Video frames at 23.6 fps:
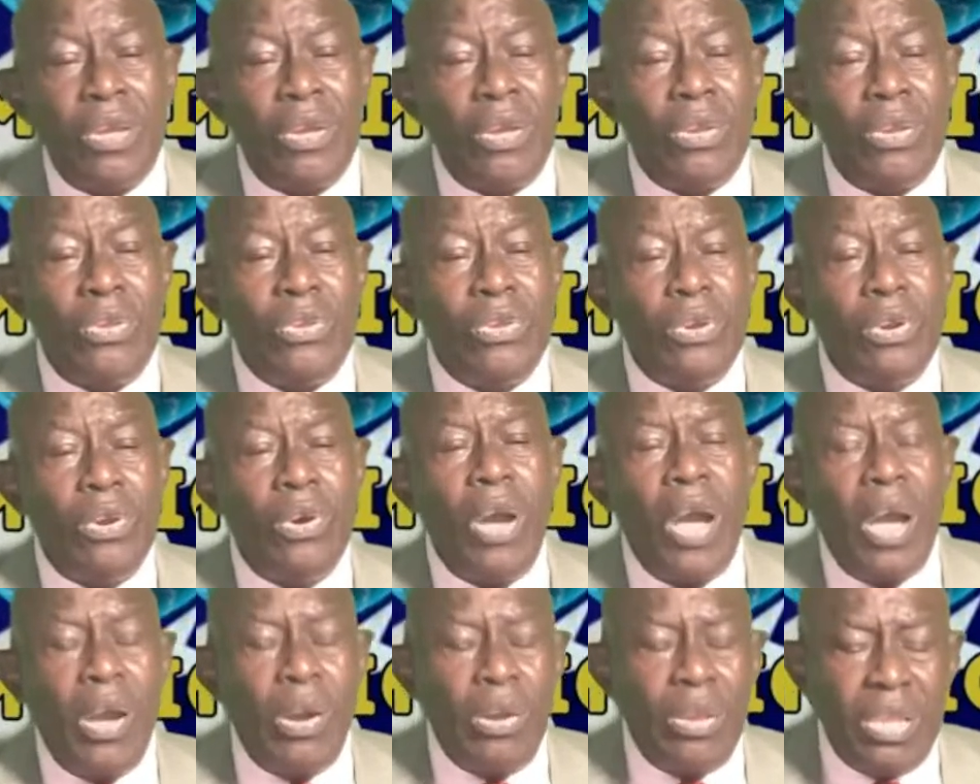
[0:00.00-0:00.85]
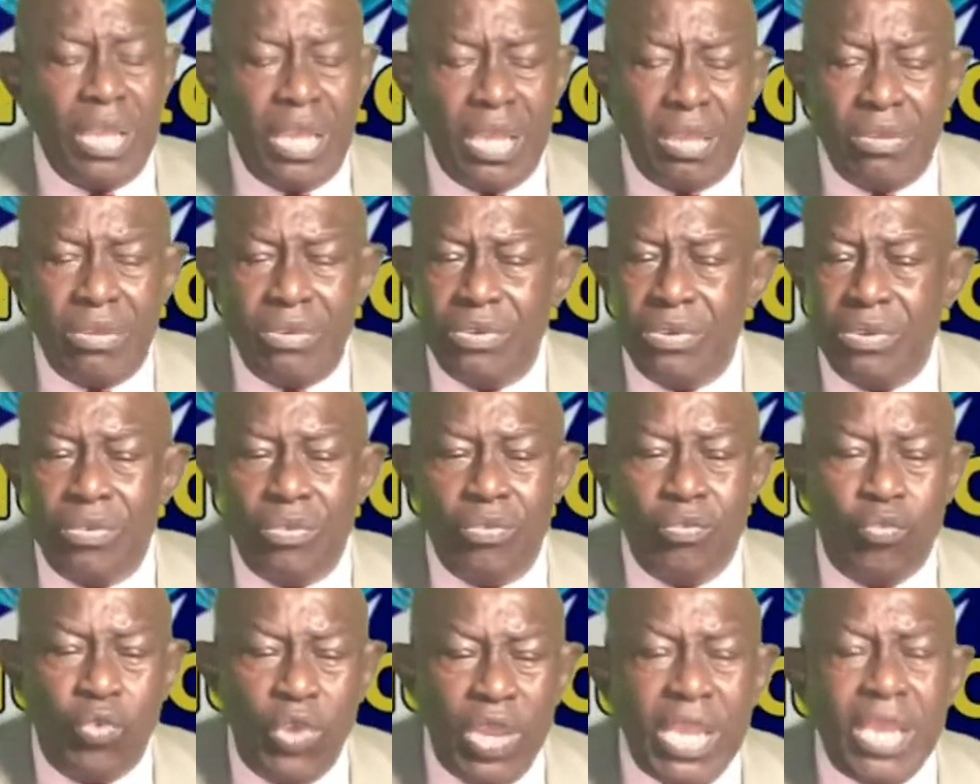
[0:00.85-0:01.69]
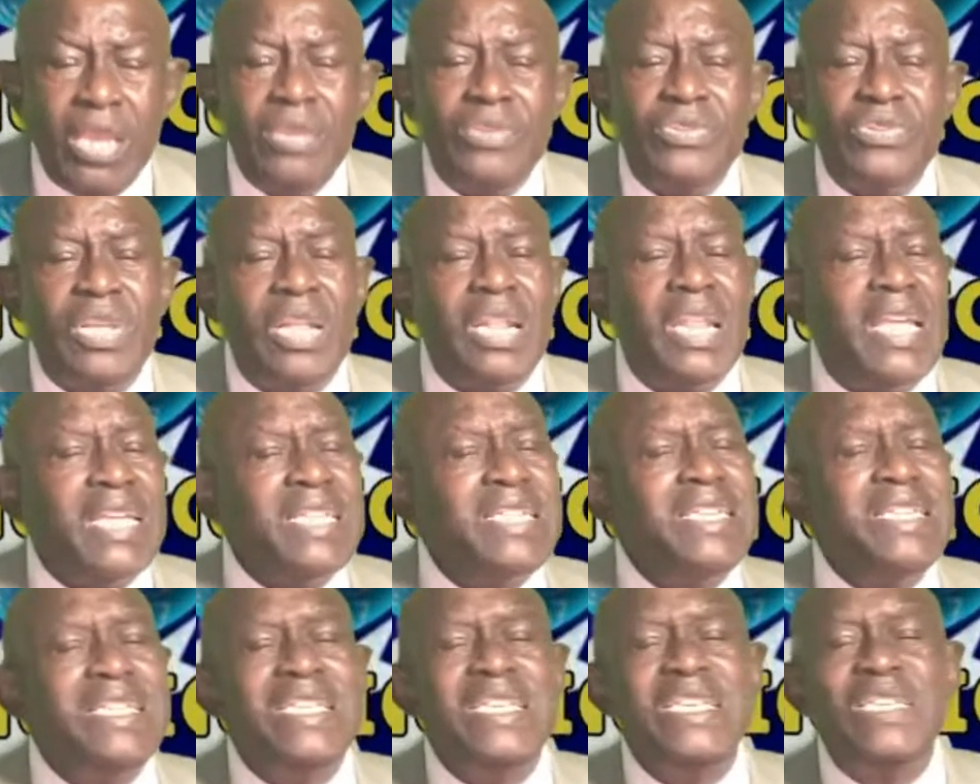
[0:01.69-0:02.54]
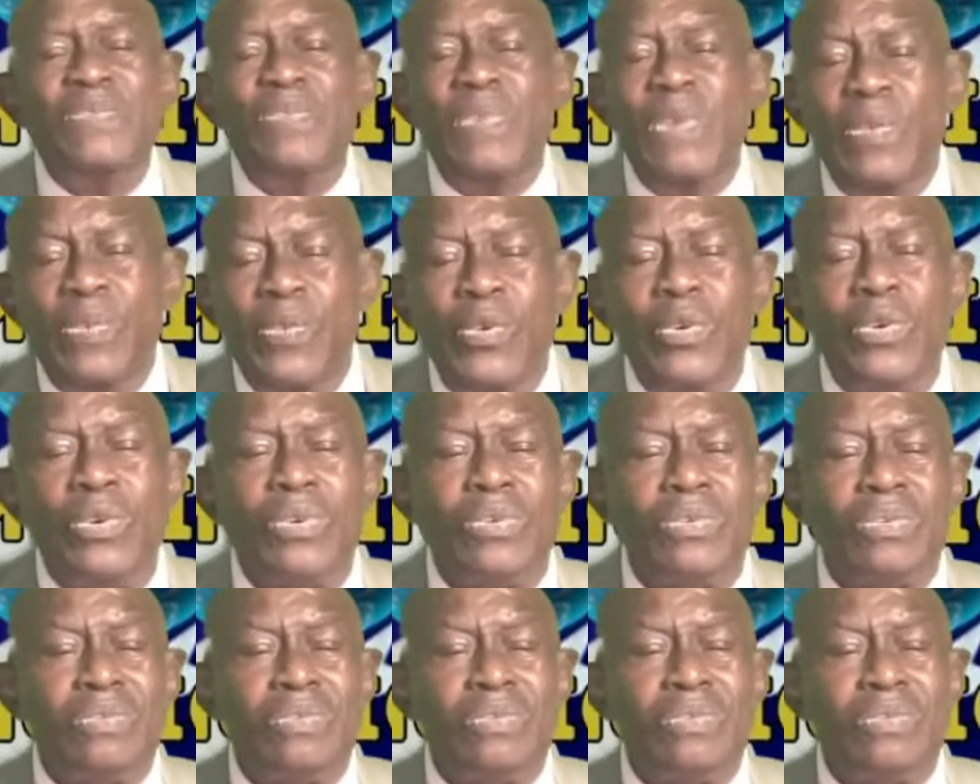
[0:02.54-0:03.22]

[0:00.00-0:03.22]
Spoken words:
You know, we selecting these people.